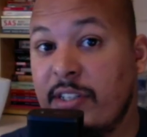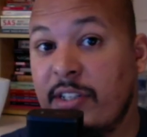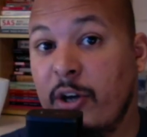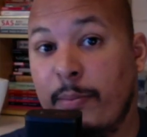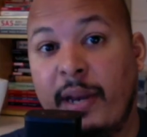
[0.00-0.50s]

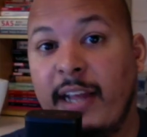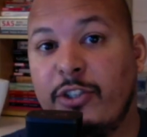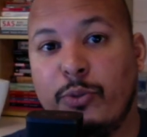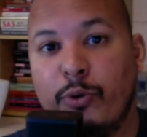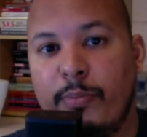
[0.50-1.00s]

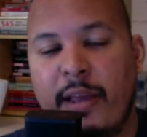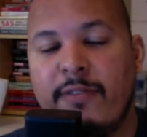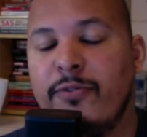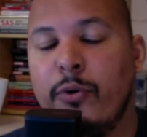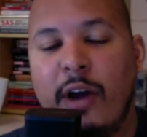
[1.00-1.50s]
combination, would make
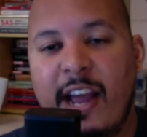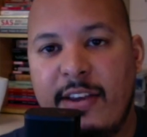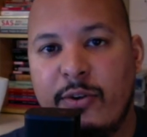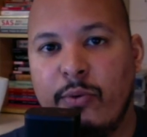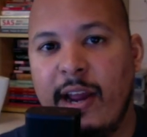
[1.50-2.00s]
for a
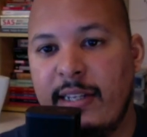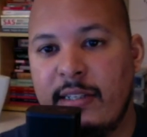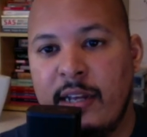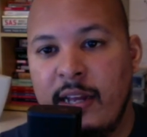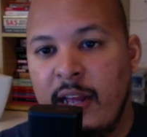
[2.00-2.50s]
great
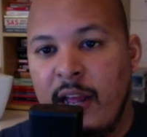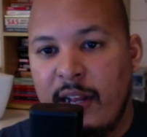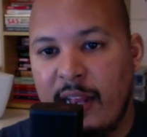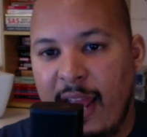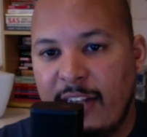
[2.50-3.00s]

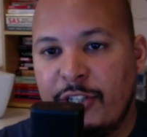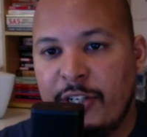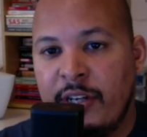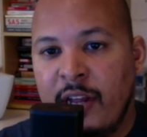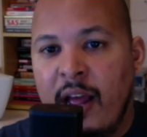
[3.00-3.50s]

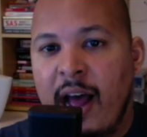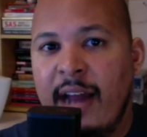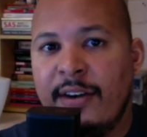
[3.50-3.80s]
collection. And